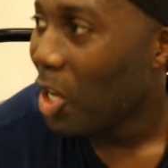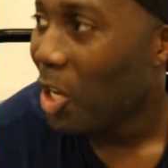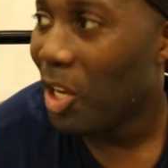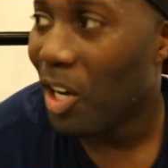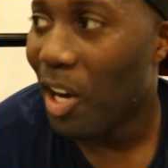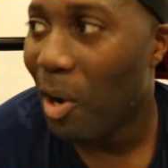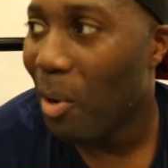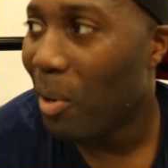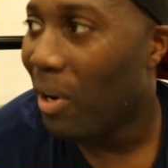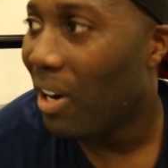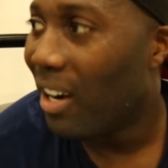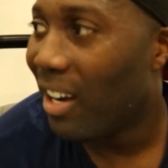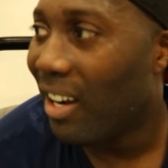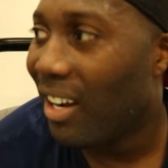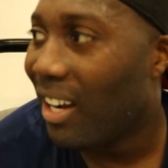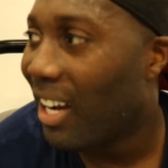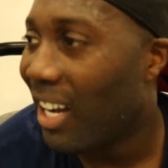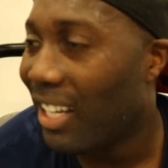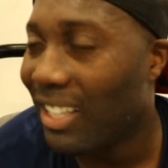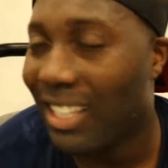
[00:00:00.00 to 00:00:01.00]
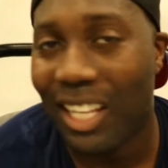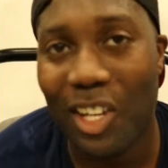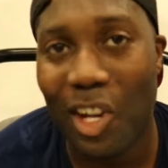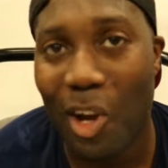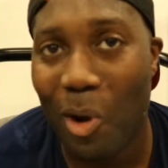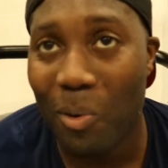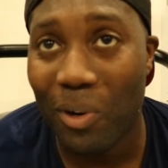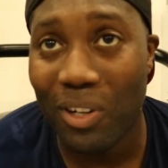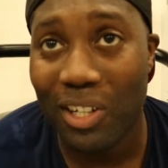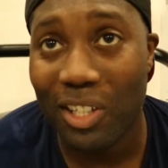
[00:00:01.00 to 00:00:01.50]
You know what? I did
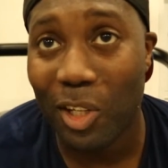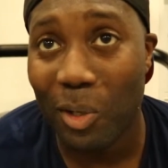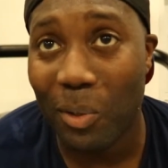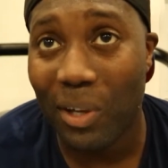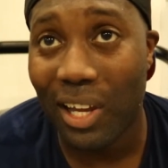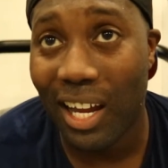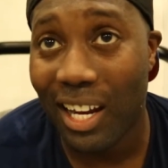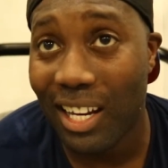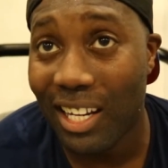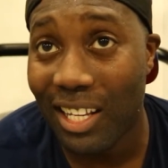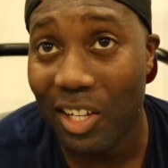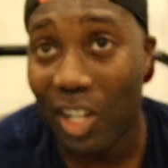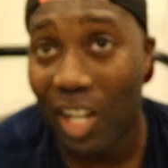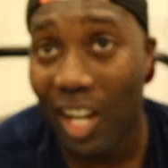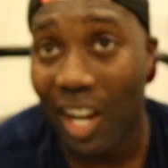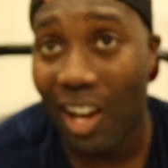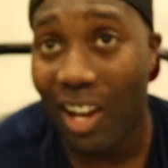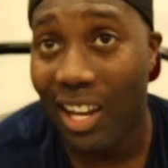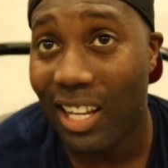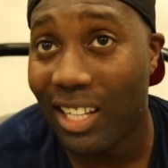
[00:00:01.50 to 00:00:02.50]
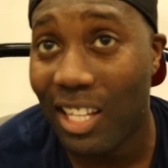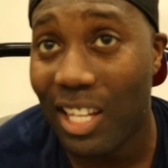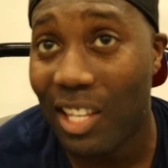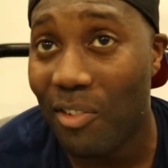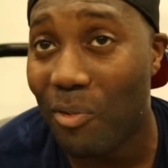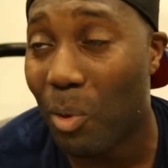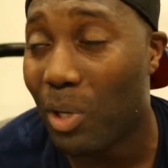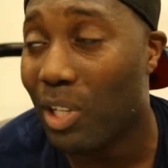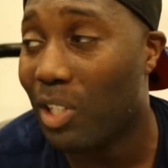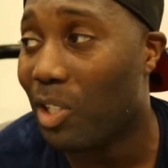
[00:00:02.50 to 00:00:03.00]
not want to do it. I ain't gonna lie. I didn't
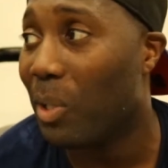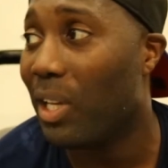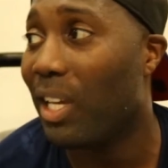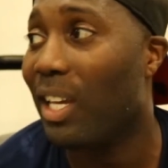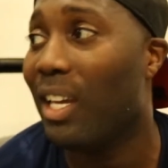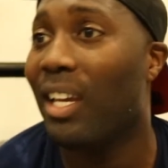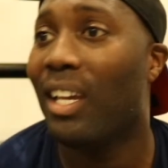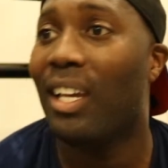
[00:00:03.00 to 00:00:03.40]
even want to do it.